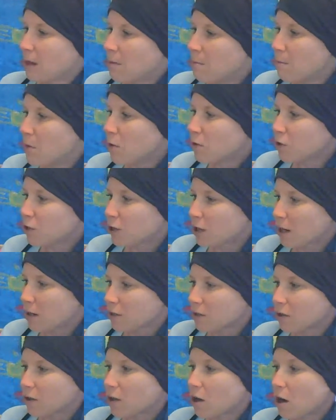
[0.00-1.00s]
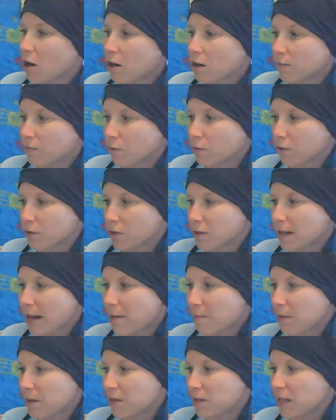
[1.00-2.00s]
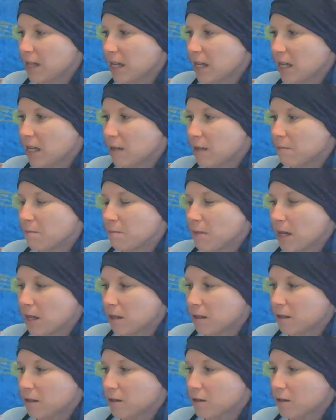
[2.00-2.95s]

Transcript: Most sharks are carnivores. That means they eat meat,